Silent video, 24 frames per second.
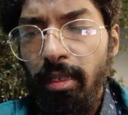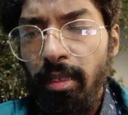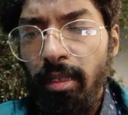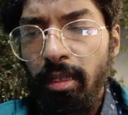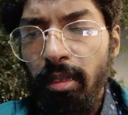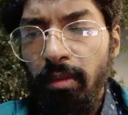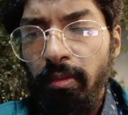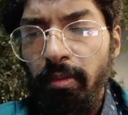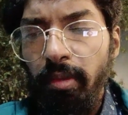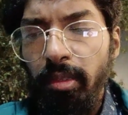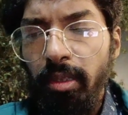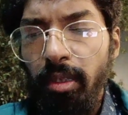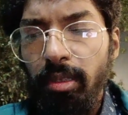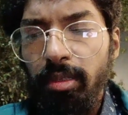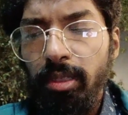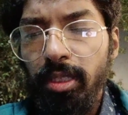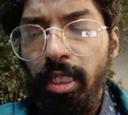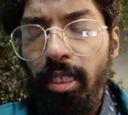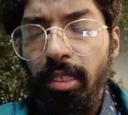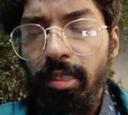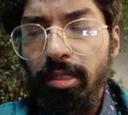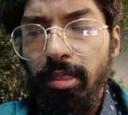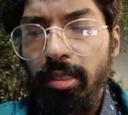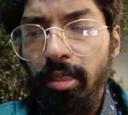we got
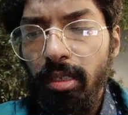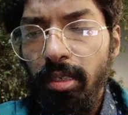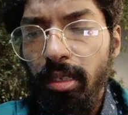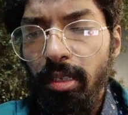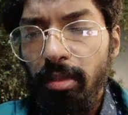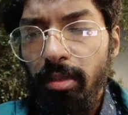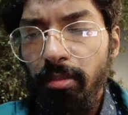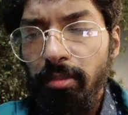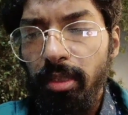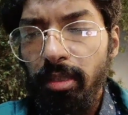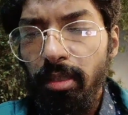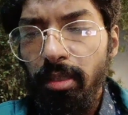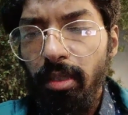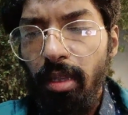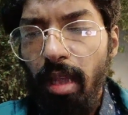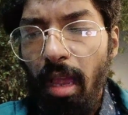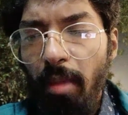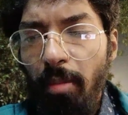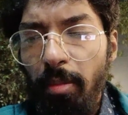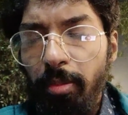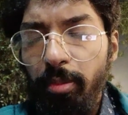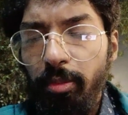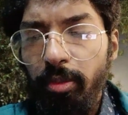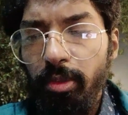charged TMs, hyper
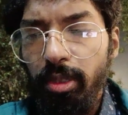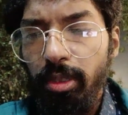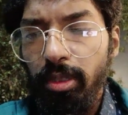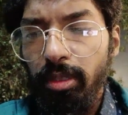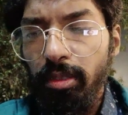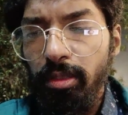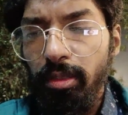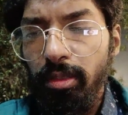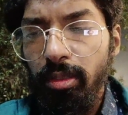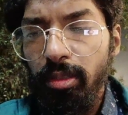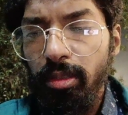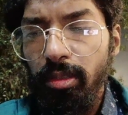potions,